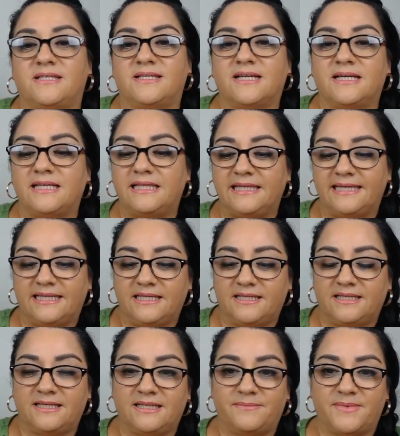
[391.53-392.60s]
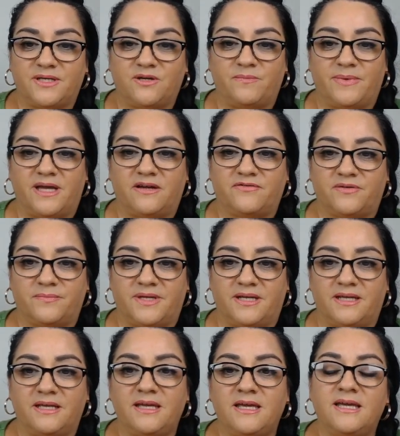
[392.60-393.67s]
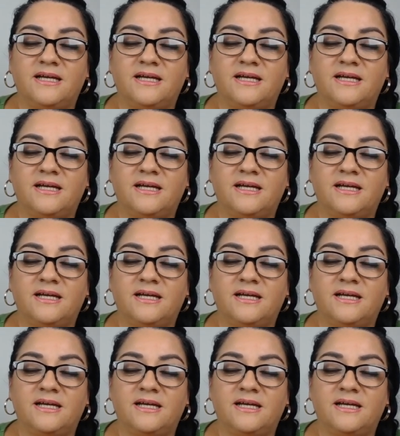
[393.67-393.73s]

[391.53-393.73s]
click, let me go back for a minute.